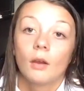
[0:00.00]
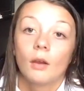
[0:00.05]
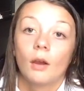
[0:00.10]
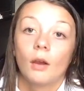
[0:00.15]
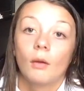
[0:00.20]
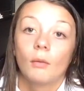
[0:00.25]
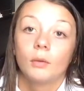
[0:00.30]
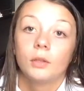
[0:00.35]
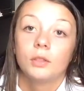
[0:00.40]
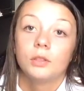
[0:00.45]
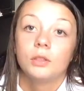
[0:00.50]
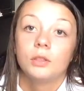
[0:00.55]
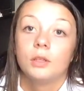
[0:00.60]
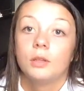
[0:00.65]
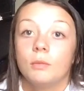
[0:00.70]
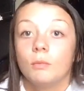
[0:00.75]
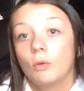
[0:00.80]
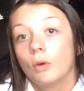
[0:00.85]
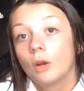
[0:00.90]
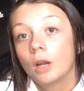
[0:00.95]
I want you
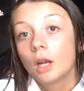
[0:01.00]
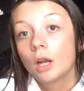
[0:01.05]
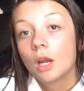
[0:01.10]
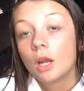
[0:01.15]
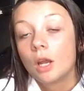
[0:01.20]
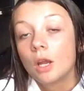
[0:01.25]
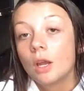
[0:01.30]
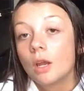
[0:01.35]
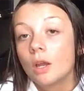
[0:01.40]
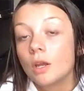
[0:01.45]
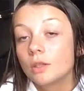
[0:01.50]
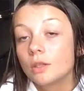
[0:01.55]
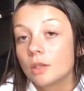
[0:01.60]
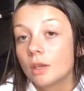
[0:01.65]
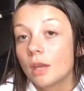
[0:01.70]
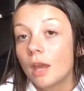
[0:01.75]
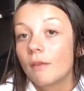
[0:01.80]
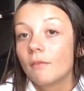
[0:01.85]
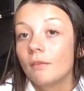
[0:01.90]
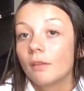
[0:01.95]
more. So
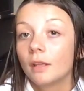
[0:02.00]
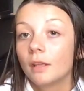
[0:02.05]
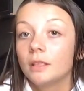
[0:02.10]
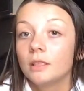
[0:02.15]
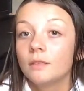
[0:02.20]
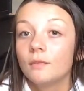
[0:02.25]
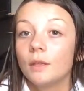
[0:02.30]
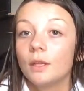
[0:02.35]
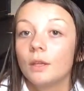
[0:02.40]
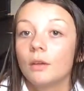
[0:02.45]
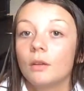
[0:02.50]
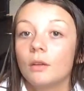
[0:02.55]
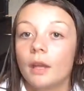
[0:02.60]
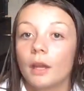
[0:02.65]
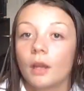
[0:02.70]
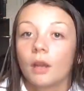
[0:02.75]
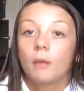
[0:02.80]
yeah, if you like this video, like,